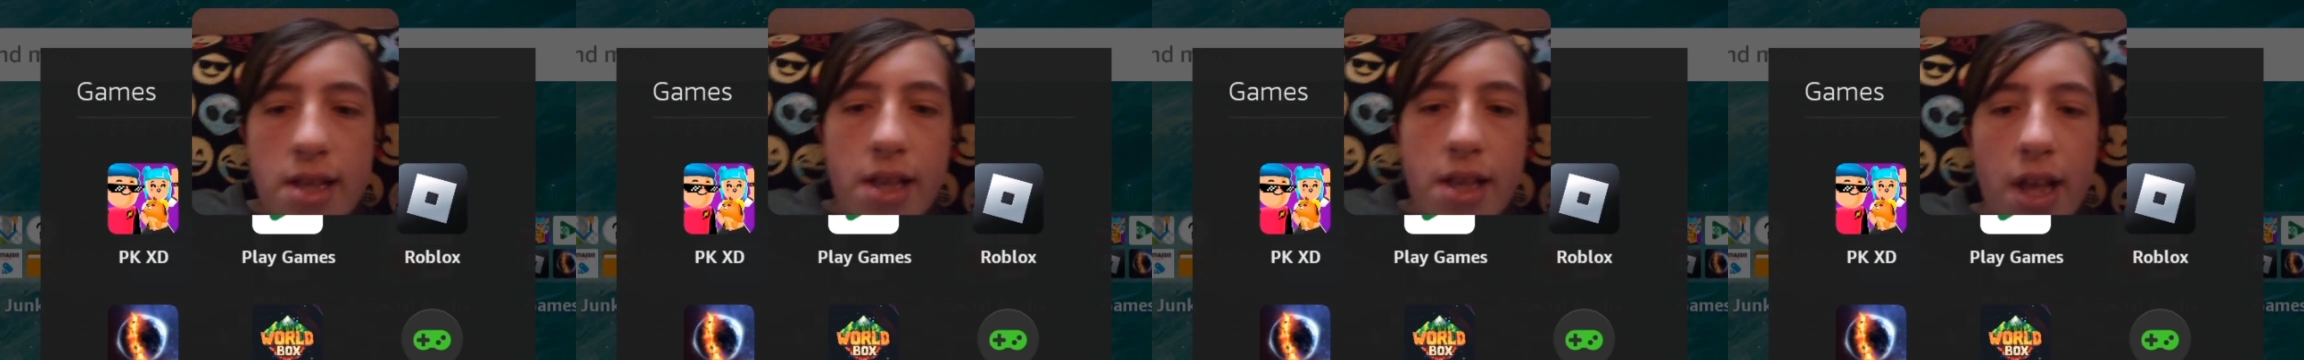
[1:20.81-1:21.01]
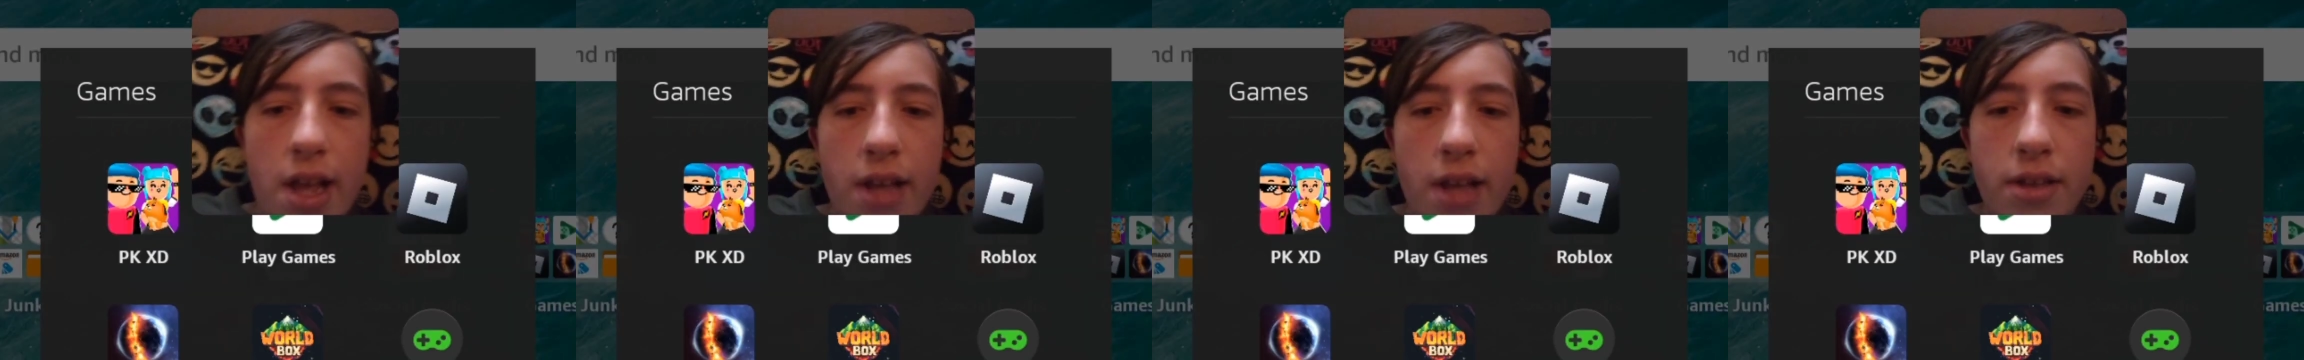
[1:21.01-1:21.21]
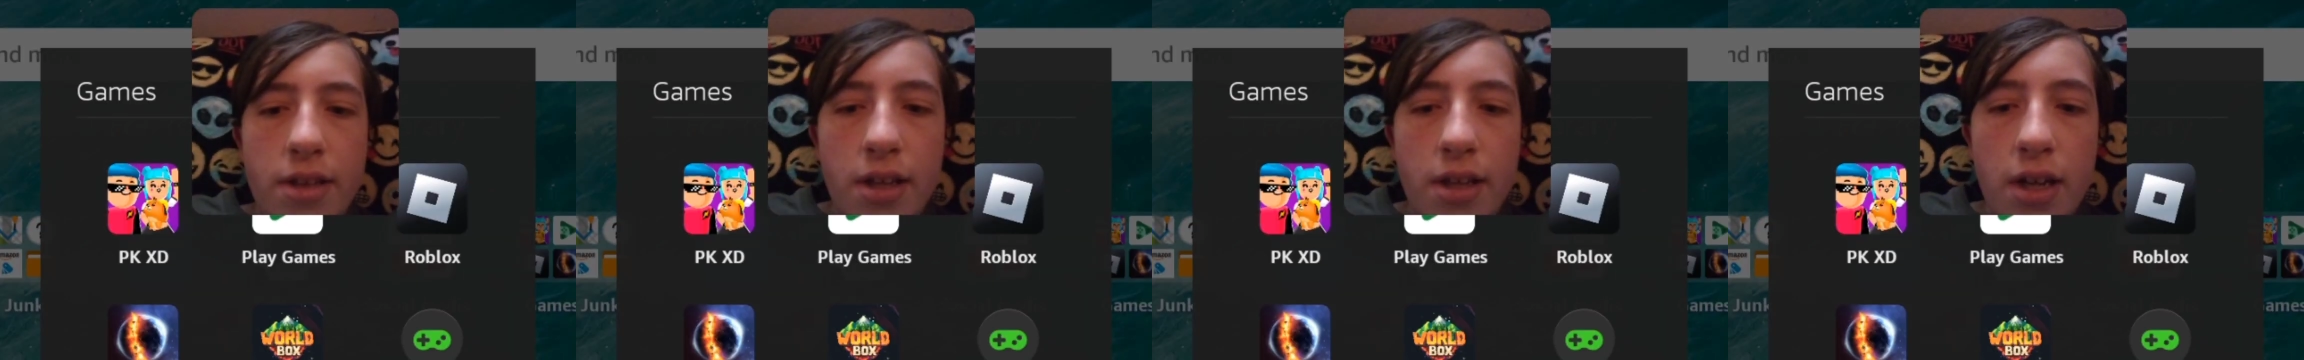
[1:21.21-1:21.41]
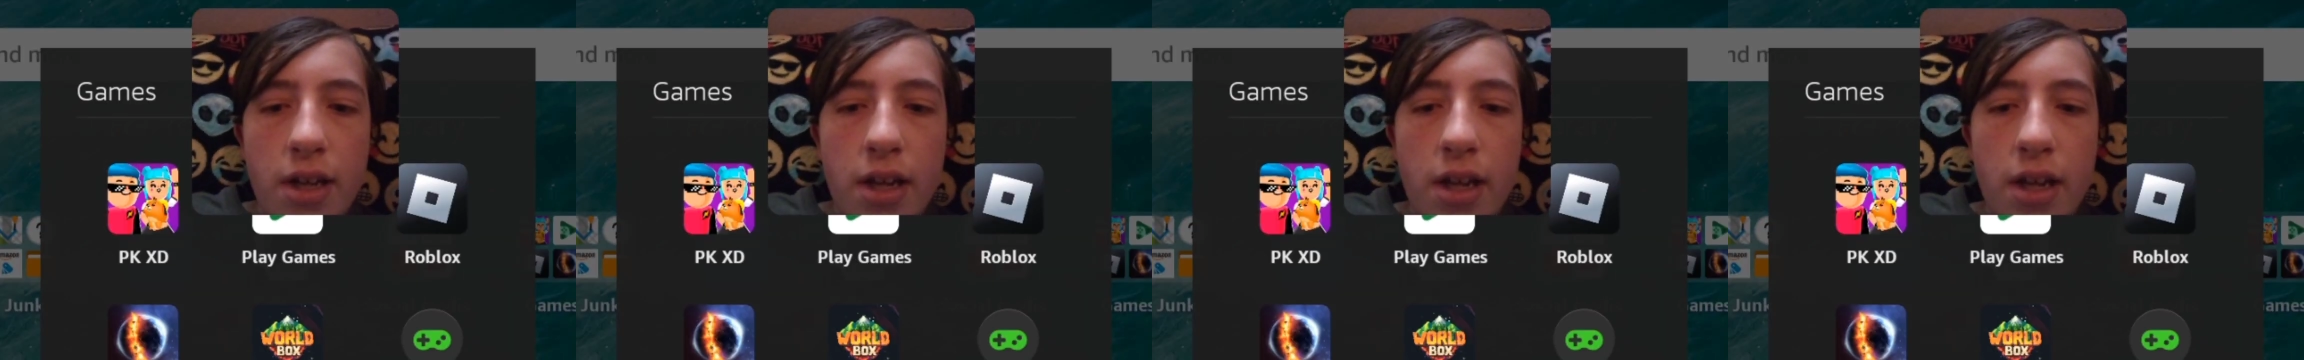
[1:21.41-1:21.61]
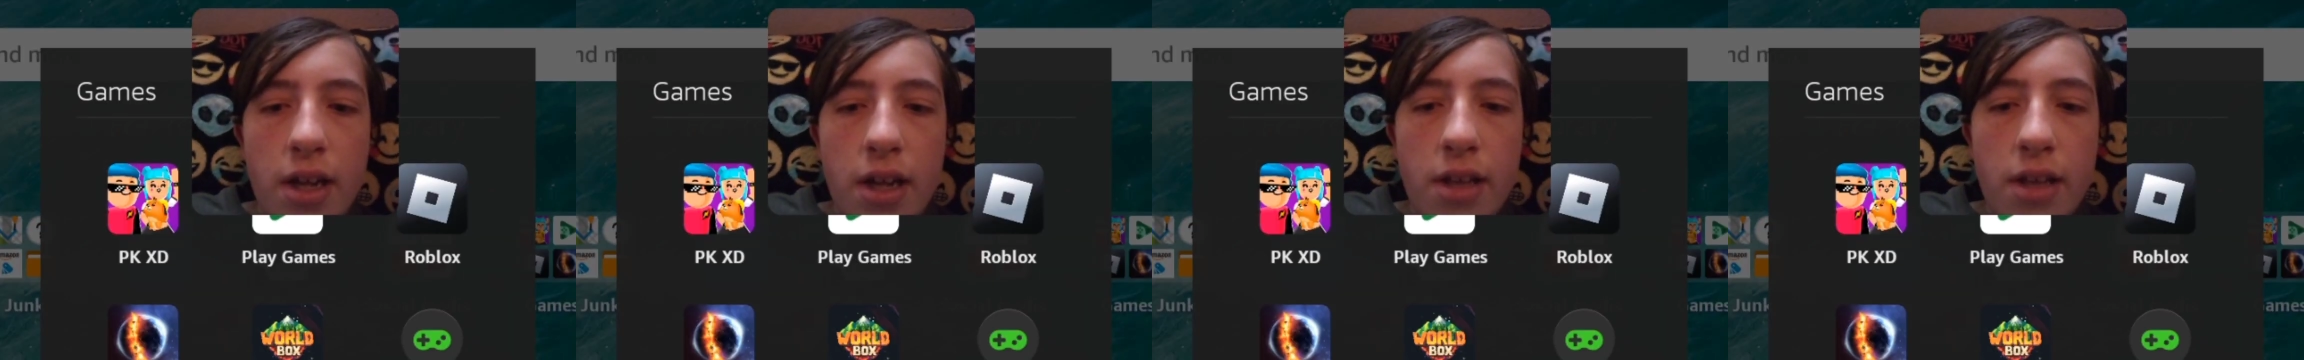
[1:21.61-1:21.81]
get
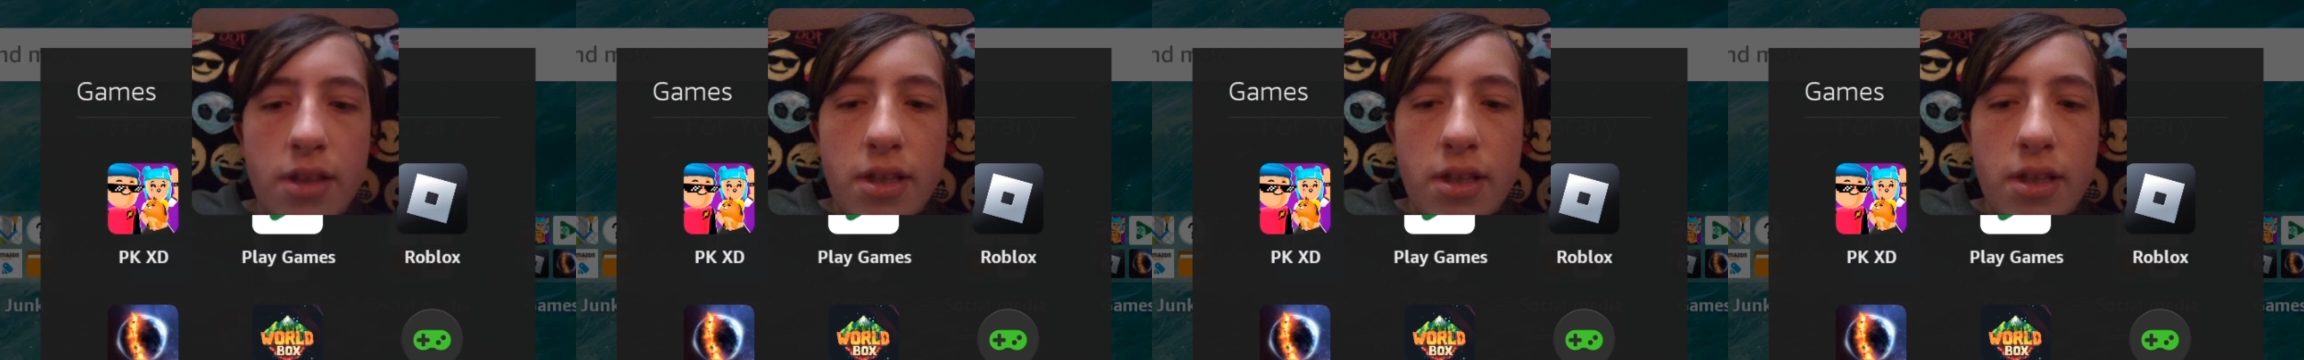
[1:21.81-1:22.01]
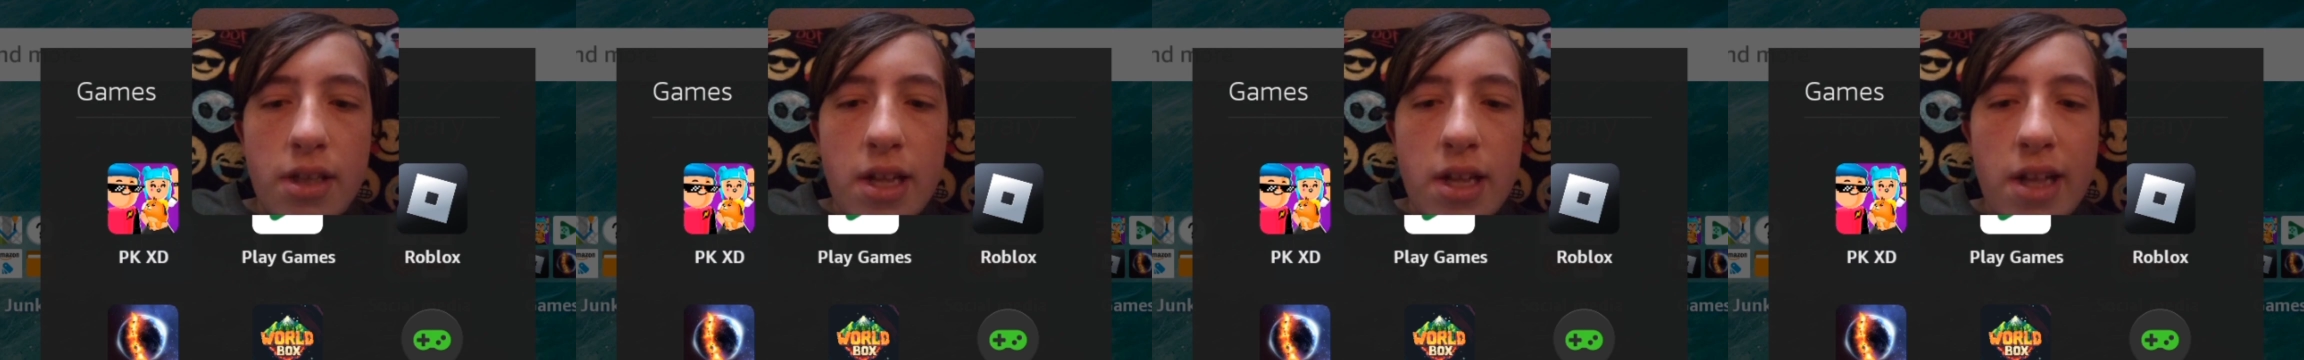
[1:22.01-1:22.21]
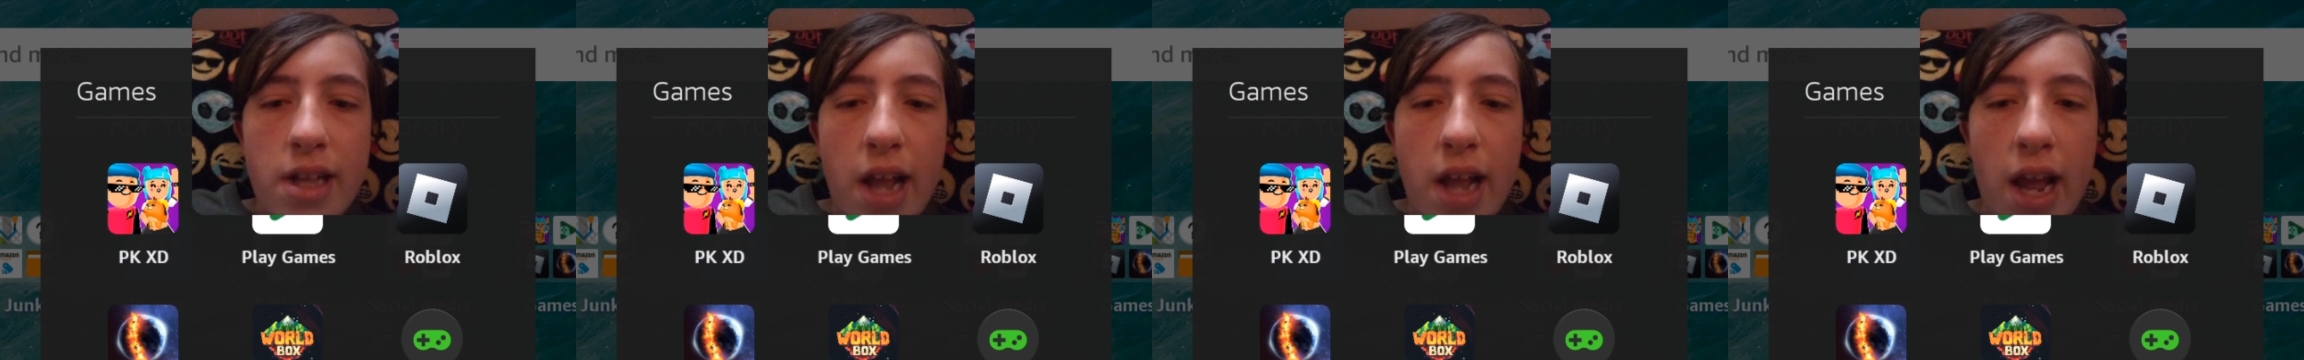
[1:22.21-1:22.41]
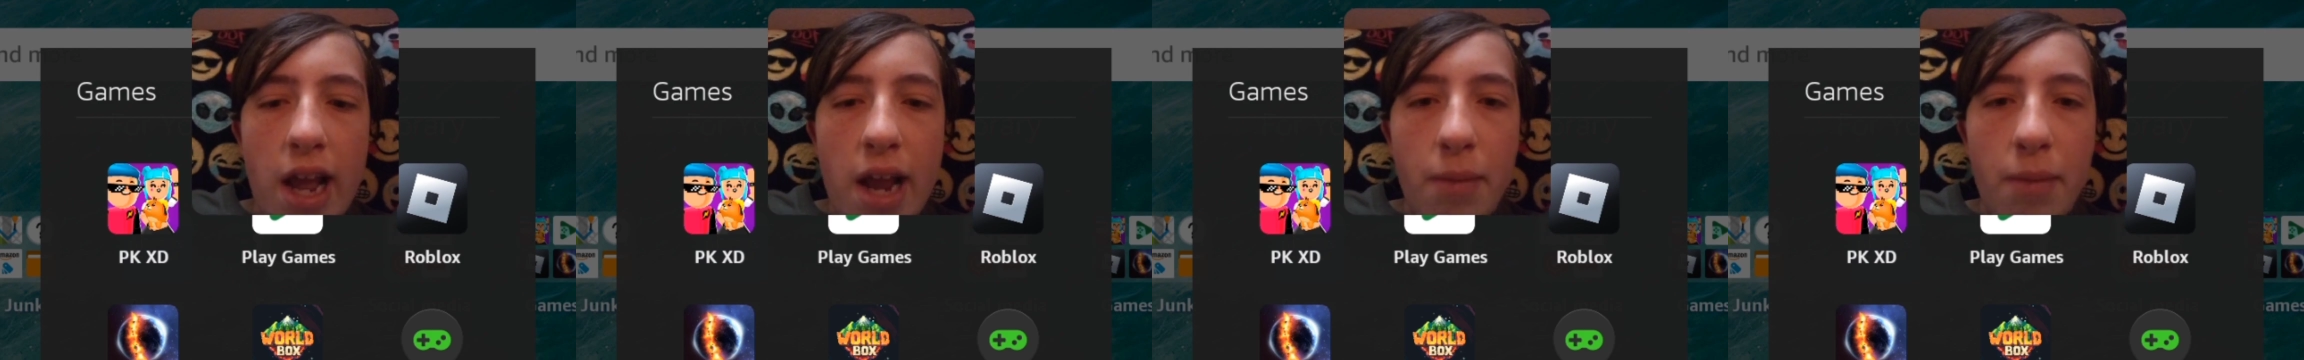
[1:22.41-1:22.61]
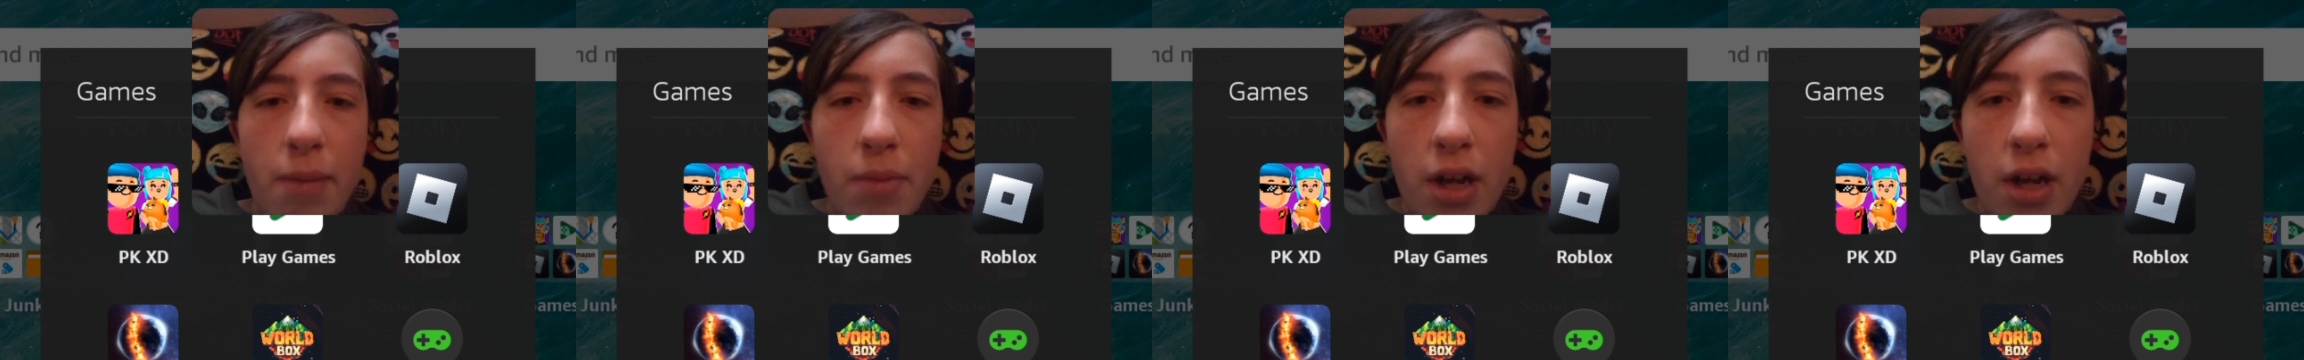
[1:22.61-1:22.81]
into the
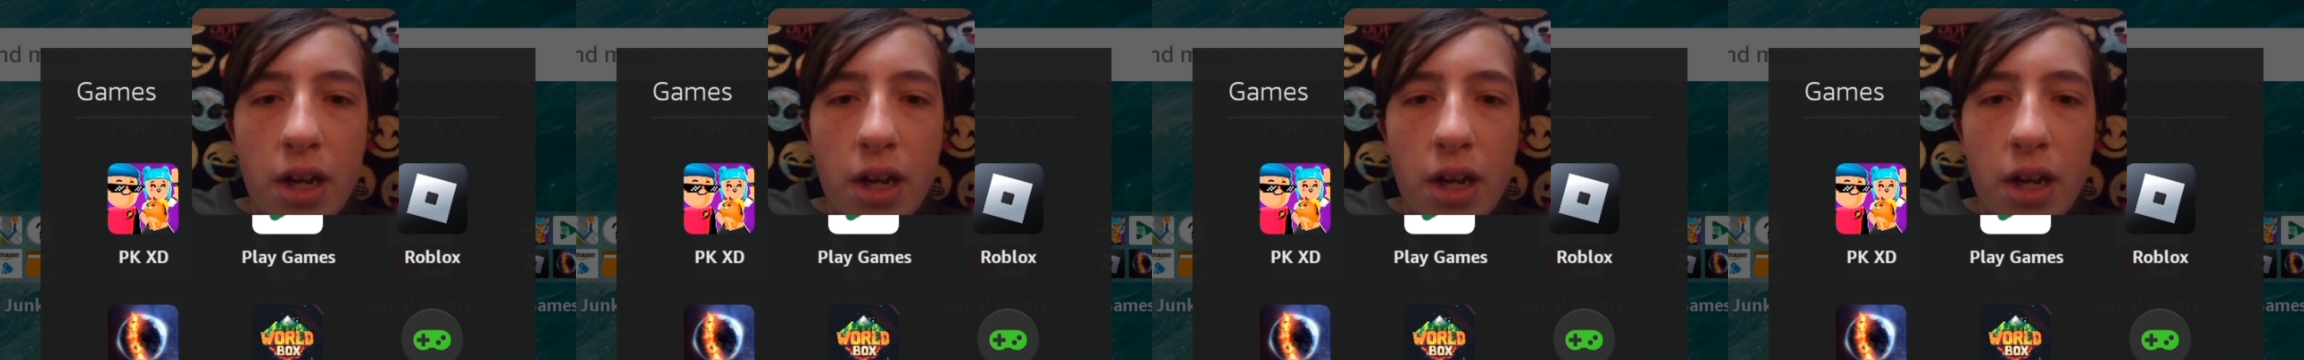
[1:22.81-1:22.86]
game,